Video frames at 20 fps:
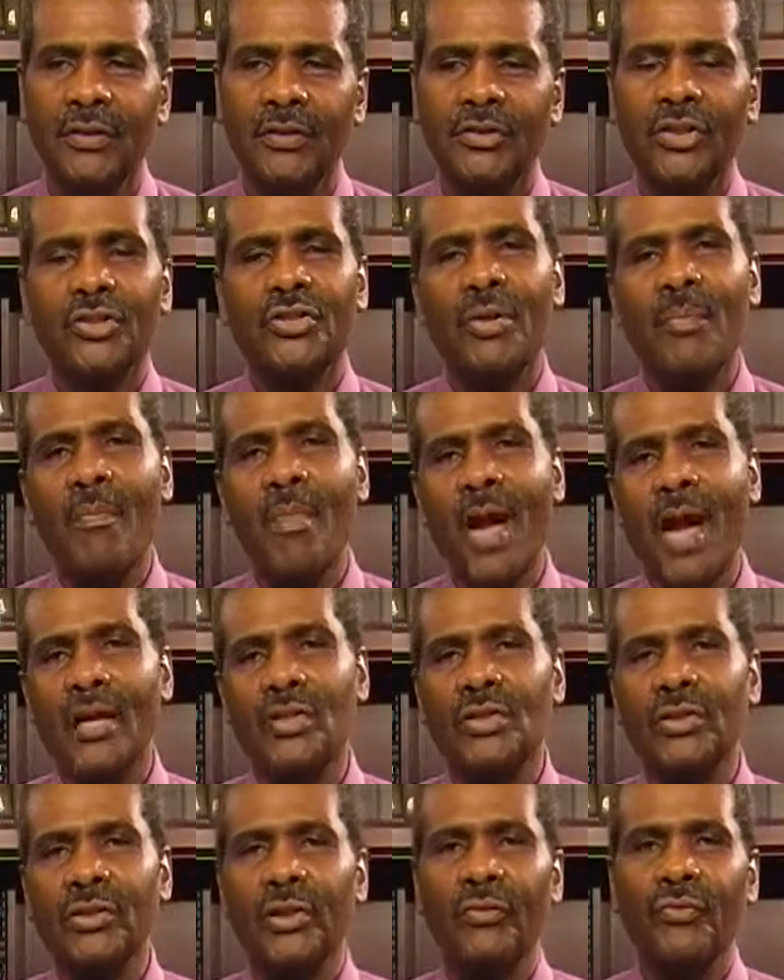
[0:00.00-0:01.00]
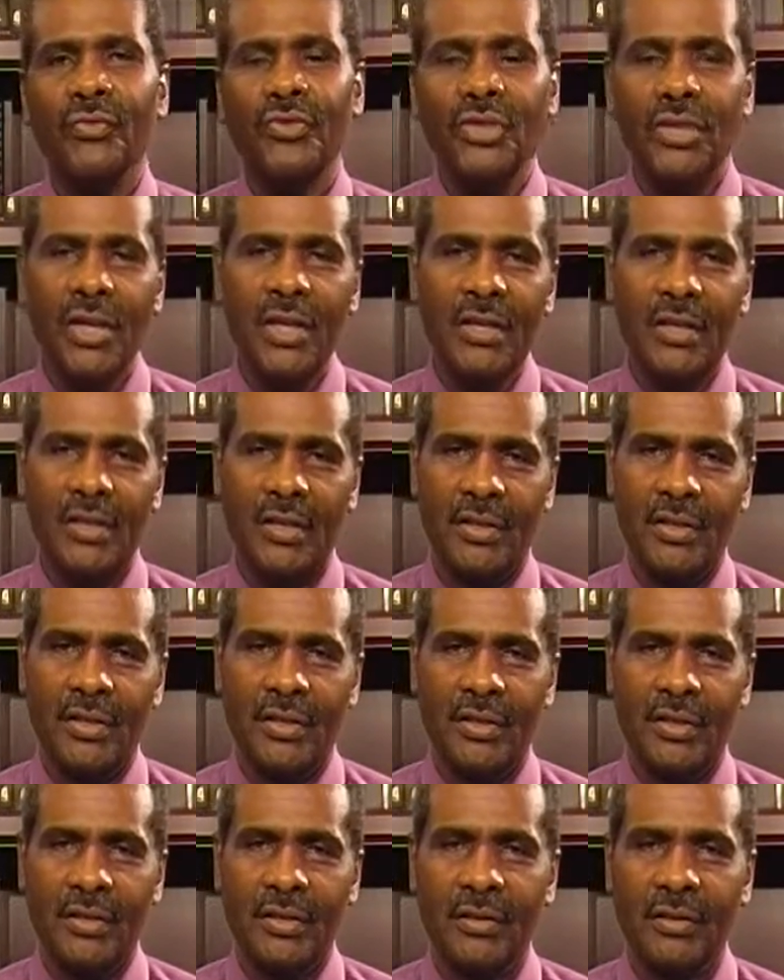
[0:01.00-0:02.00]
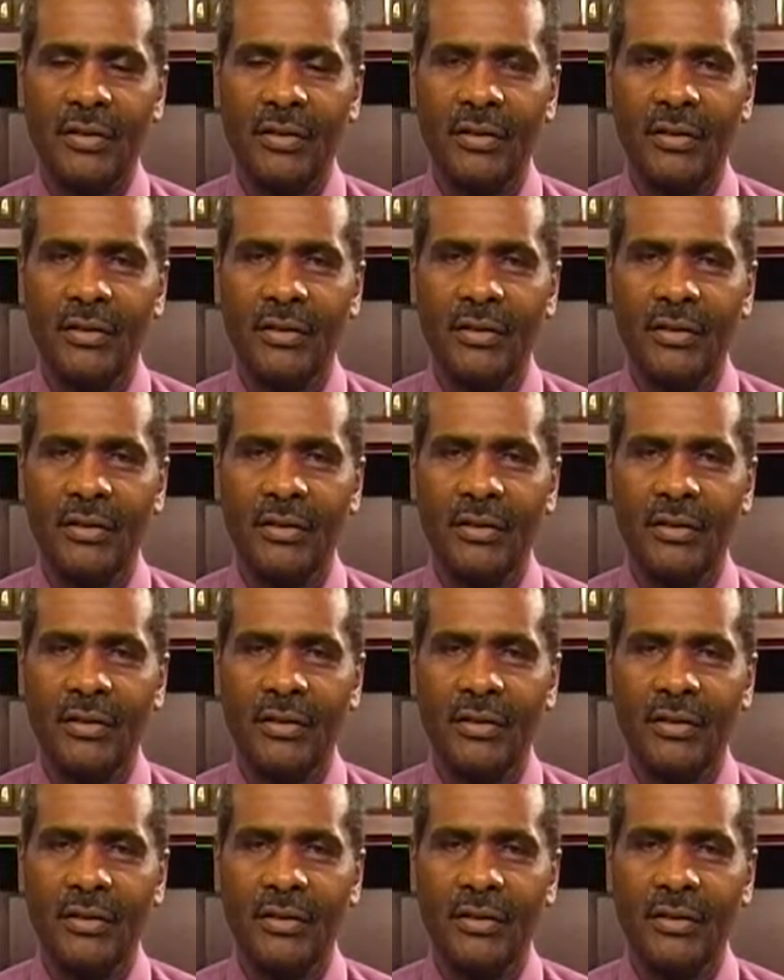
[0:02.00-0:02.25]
Just imagine if Jesus